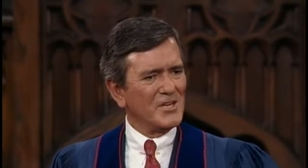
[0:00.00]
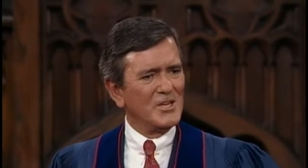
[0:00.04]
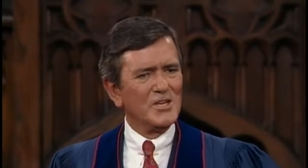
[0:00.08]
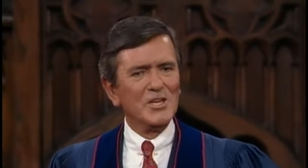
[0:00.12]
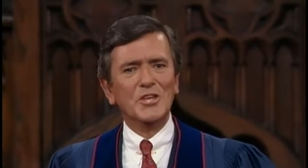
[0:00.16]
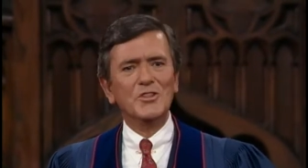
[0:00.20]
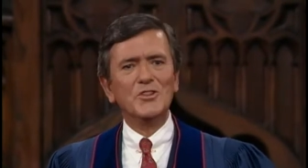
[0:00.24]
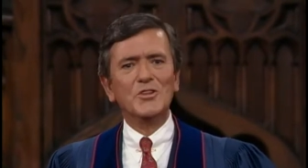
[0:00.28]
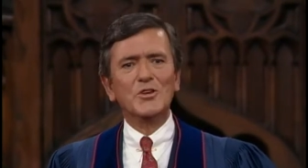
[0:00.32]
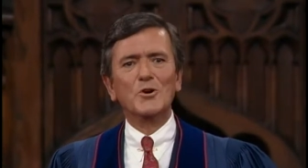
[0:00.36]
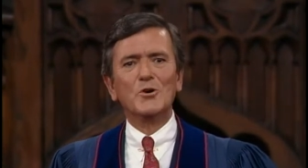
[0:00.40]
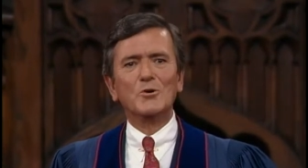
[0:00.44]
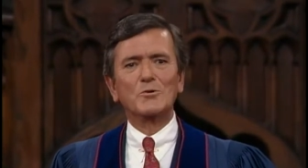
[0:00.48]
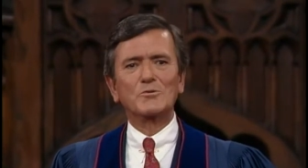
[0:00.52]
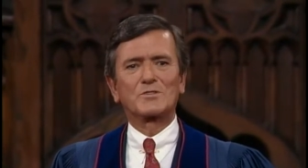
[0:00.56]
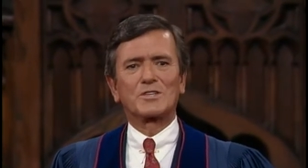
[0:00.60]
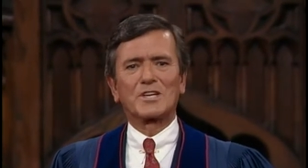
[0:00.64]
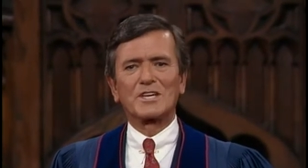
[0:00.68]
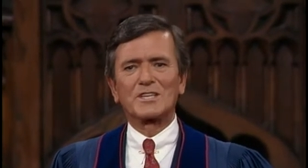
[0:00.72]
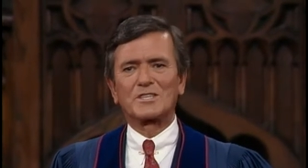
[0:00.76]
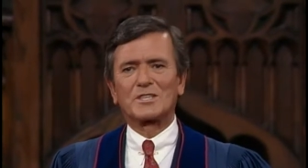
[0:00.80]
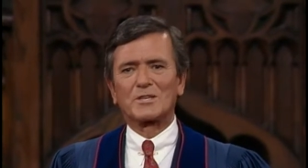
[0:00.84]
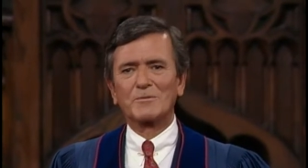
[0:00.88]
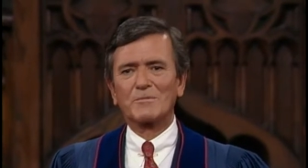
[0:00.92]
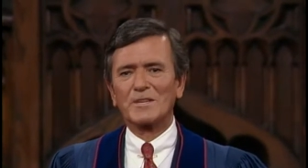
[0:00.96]
In the Old
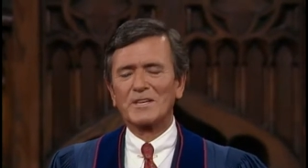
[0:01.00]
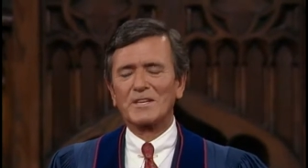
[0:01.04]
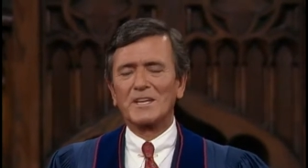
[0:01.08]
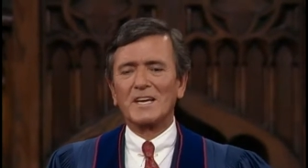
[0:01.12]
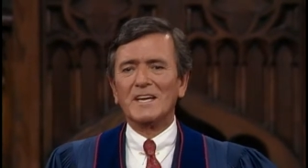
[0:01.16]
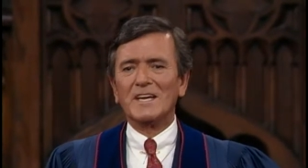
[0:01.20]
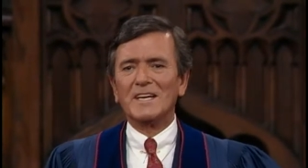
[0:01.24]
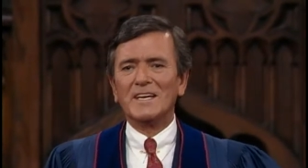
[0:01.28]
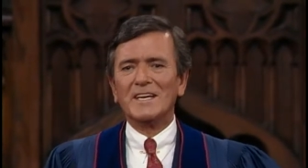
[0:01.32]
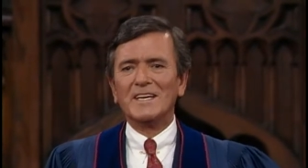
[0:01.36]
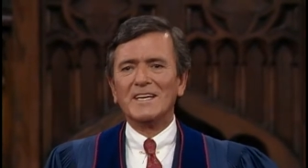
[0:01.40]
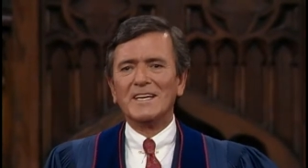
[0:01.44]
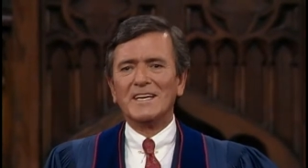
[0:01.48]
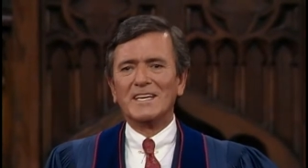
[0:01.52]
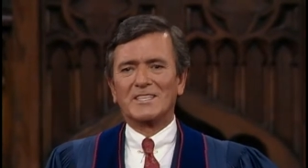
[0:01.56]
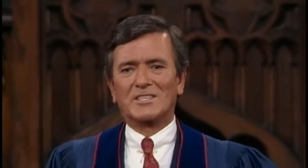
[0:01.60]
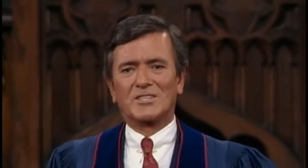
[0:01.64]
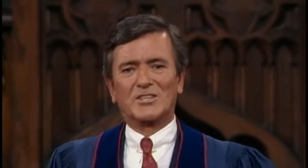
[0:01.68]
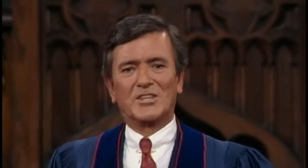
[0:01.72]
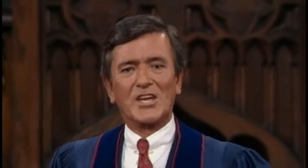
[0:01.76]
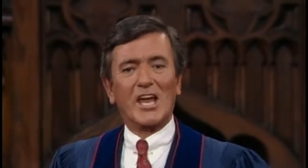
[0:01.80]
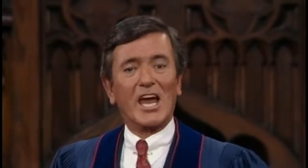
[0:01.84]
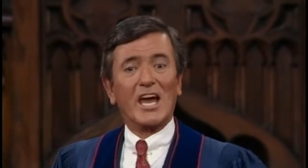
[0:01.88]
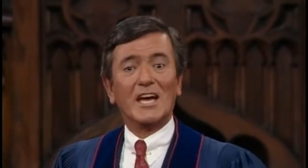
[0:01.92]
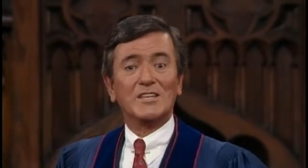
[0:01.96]
Testament, it's
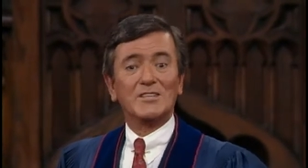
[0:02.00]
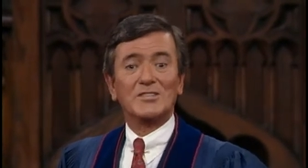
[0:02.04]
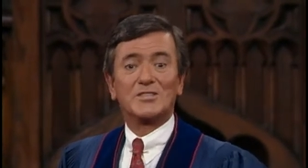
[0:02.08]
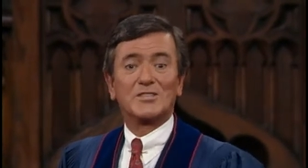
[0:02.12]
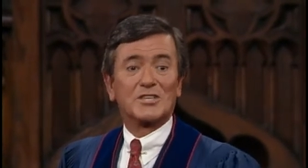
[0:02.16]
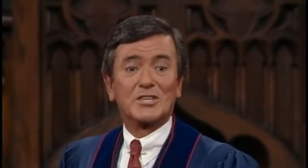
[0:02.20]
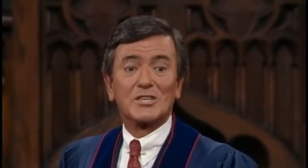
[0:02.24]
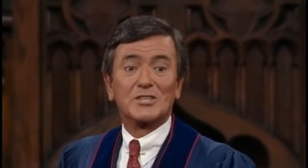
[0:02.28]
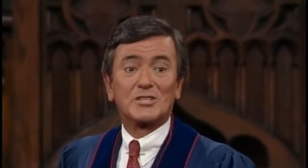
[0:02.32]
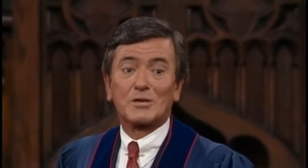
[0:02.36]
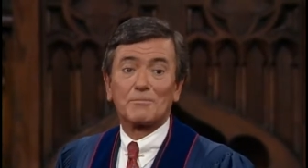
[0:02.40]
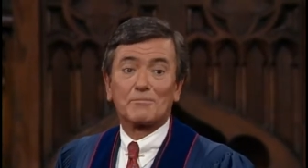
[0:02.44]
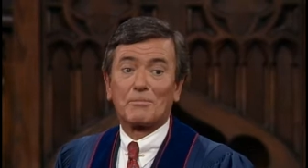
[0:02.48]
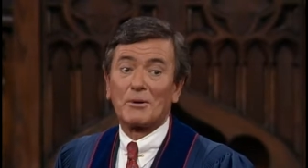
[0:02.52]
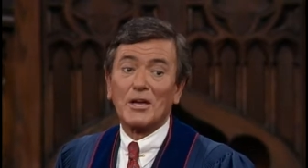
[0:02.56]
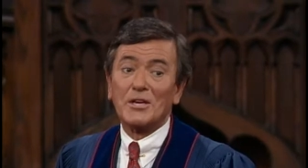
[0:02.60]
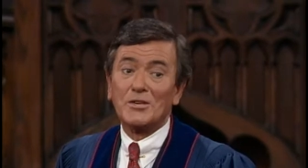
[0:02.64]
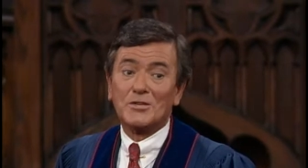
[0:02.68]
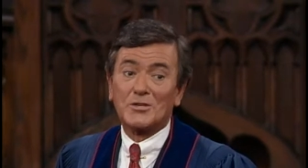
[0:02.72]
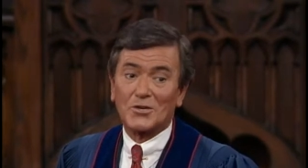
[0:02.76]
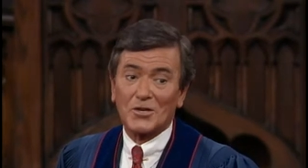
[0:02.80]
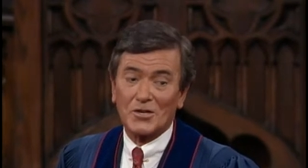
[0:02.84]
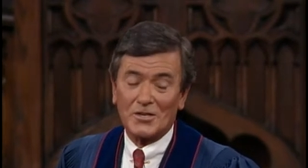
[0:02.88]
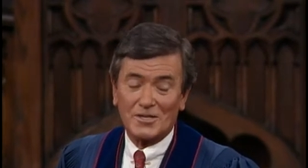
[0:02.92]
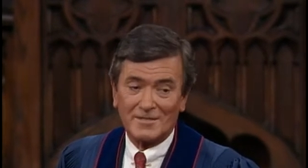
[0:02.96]
the
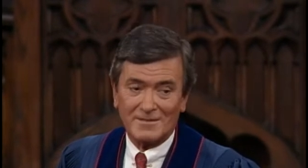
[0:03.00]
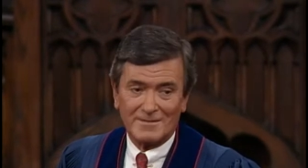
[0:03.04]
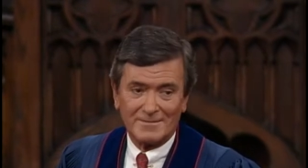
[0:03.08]
anticipation